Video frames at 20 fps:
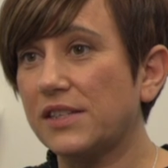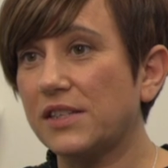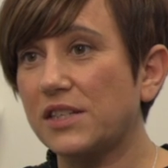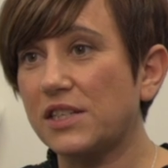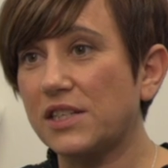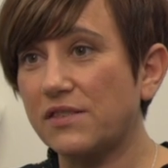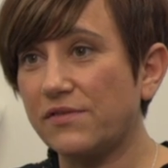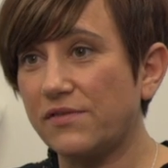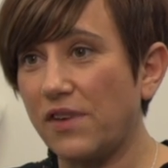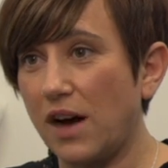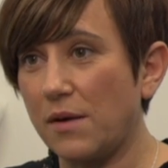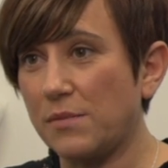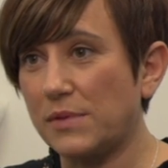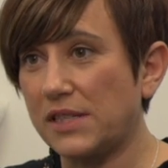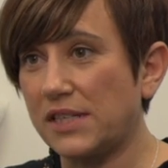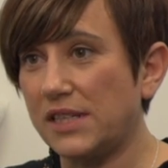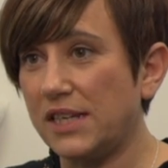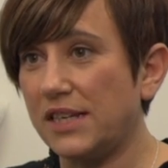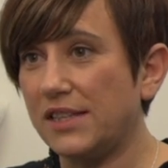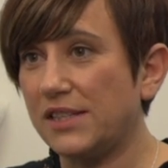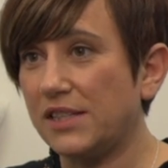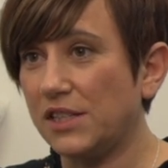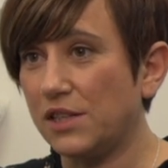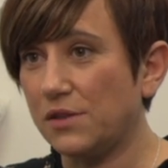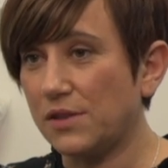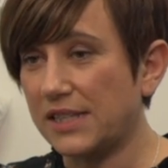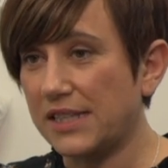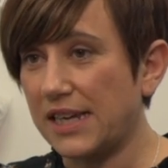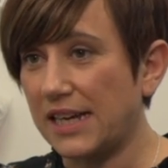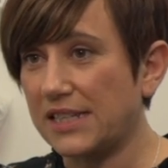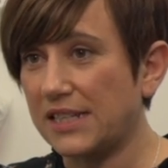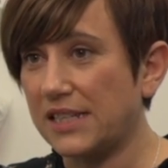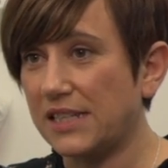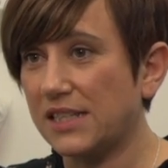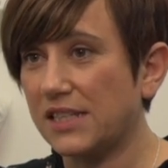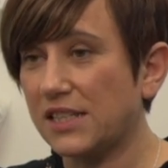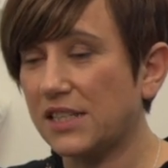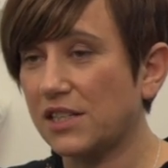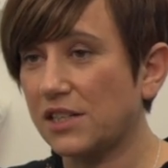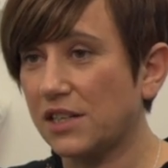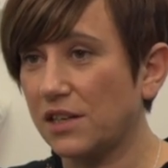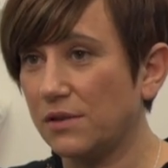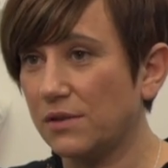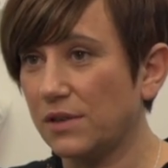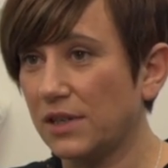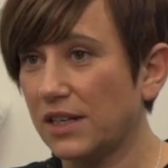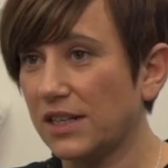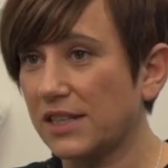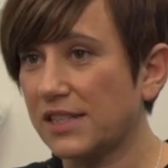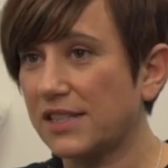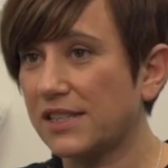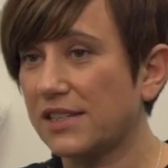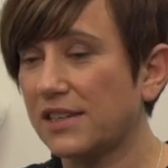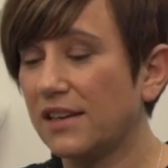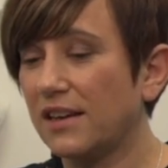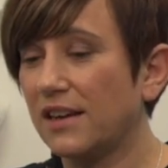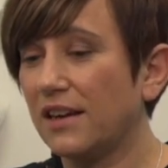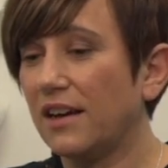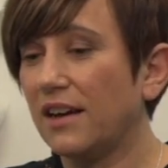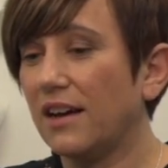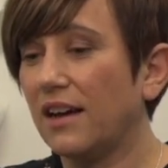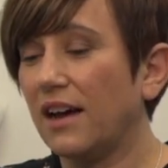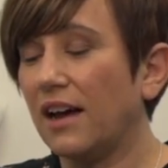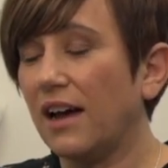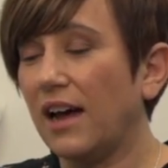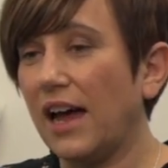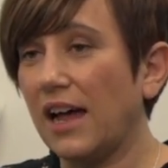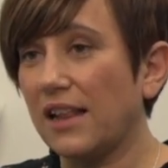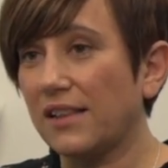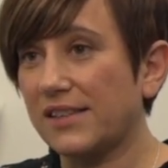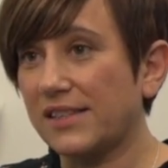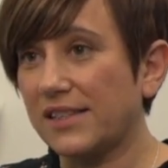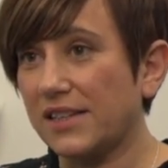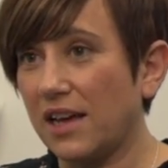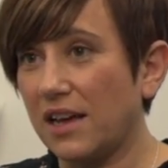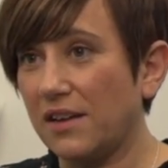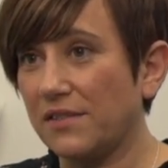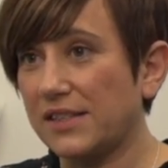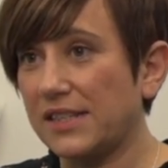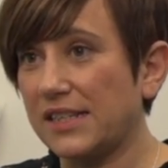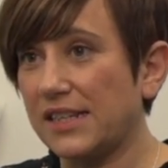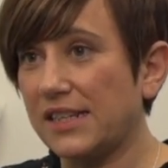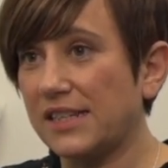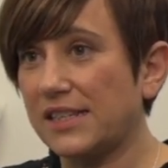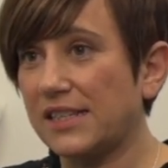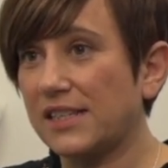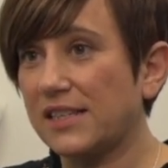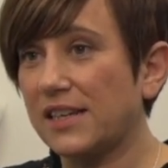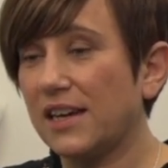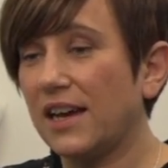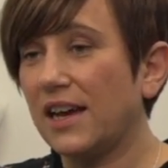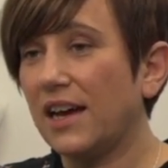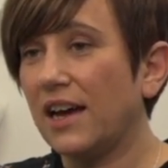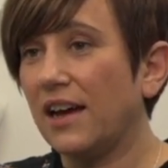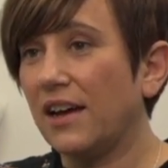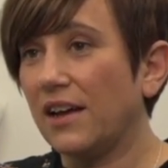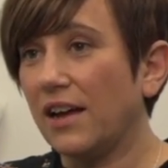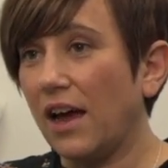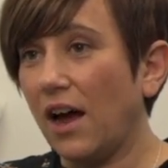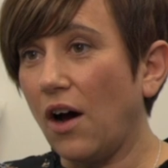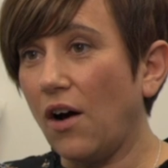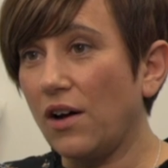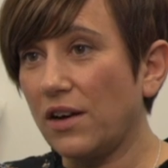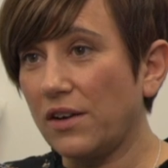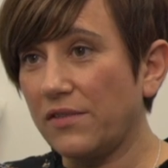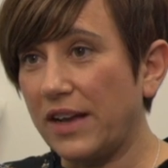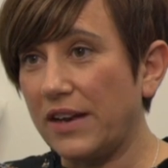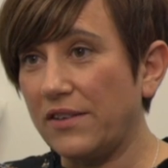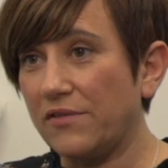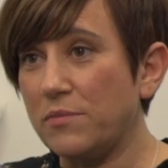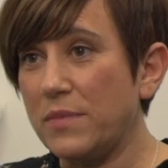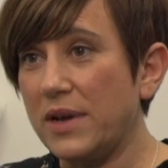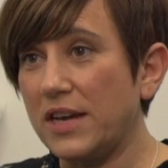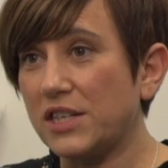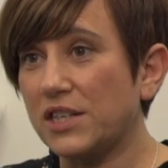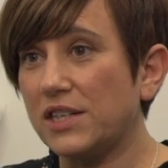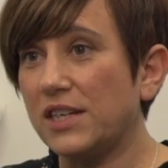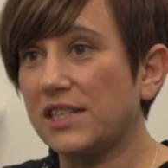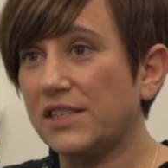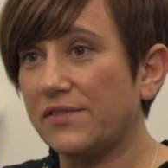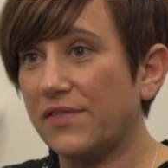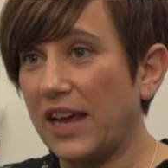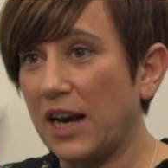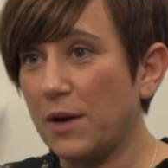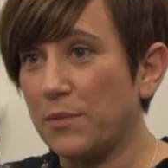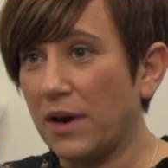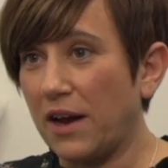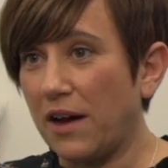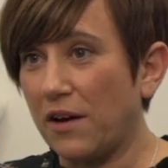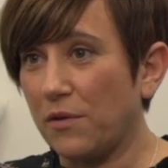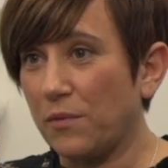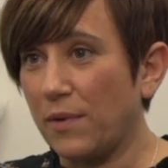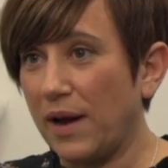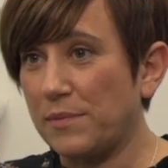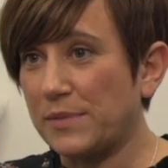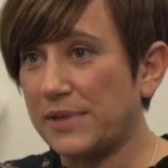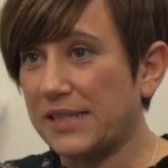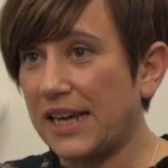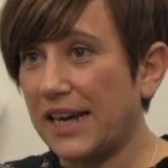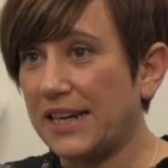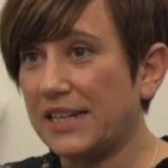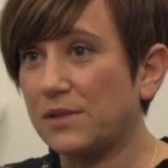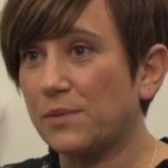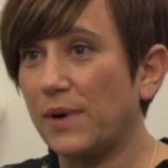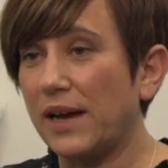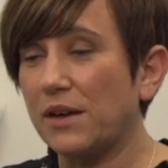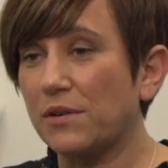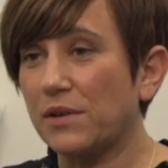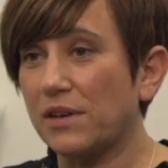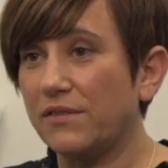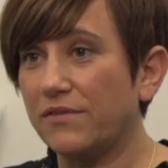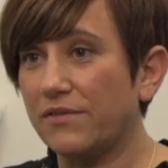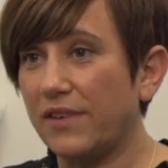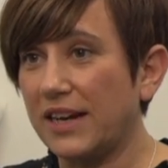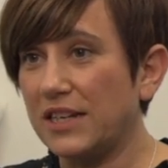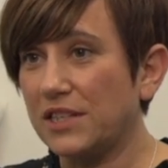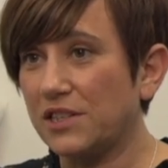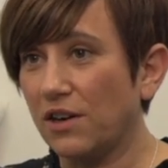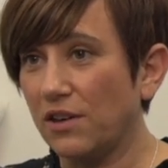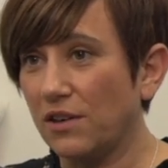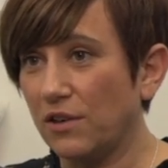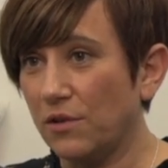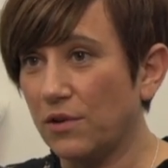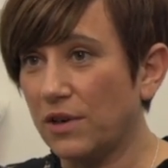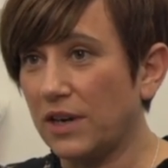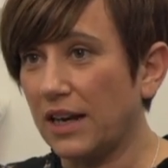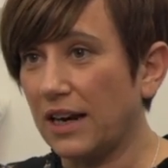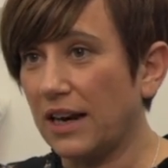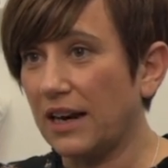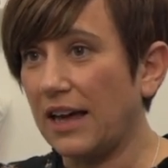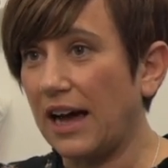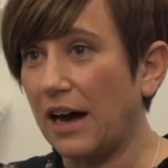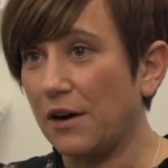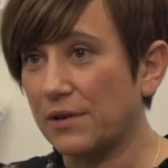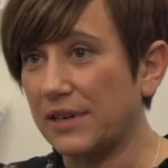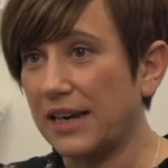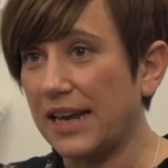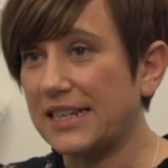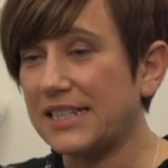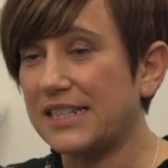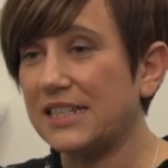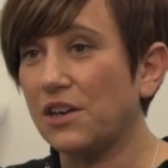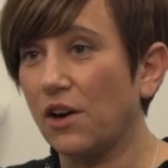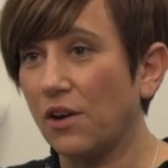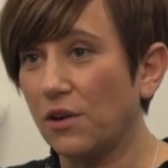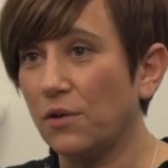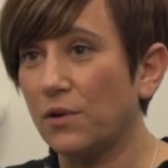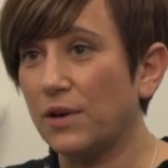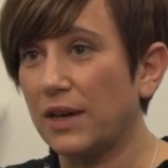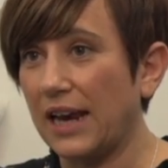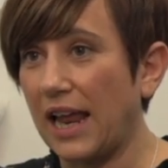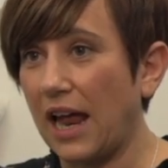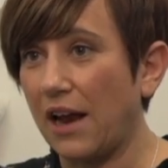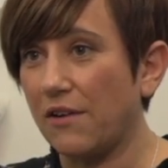such as pharmacies, youth settings, schools, health services. All of the information is available on our website where you can find your local outlet in your local